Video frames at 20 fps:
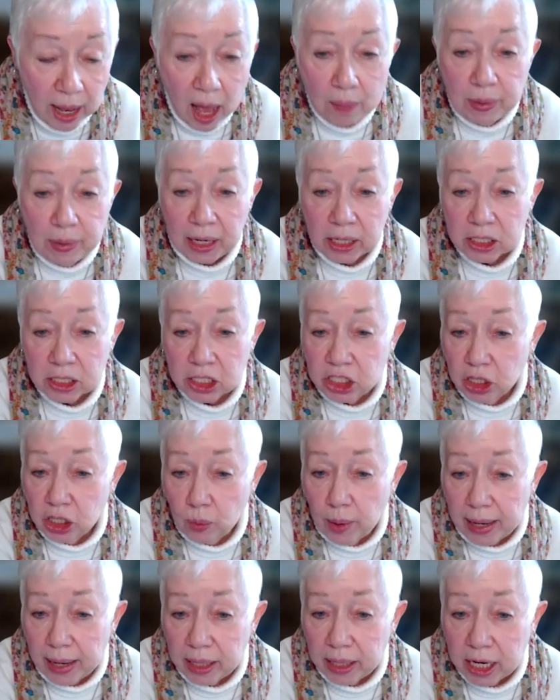because
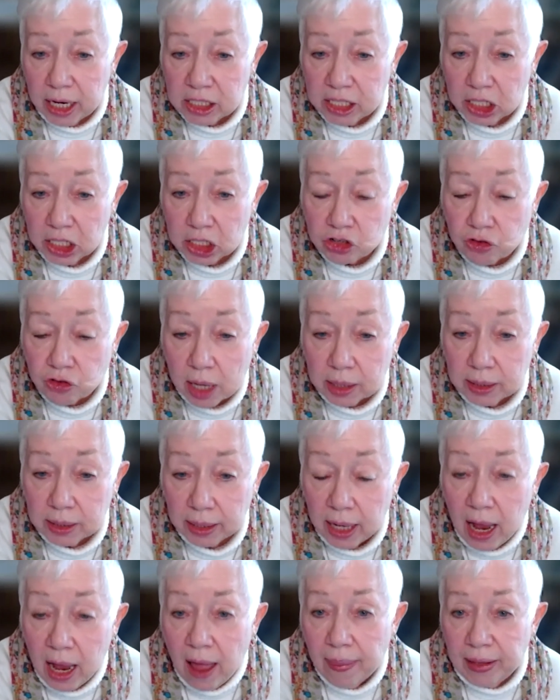Joanna is
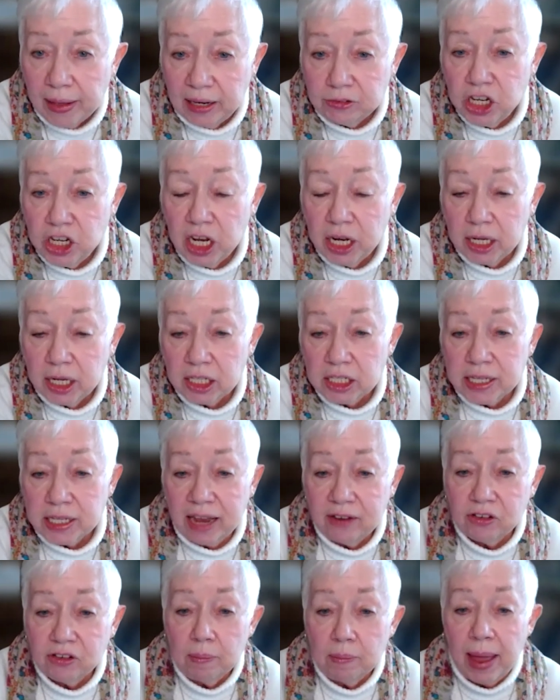instructed that if she can
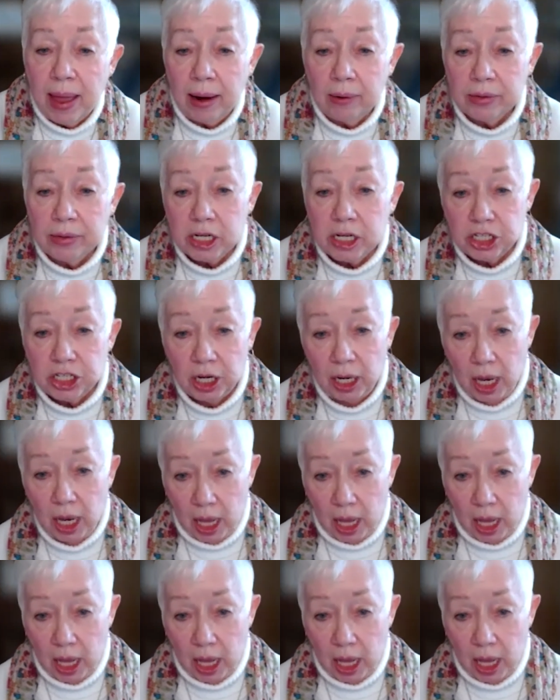save her marriage,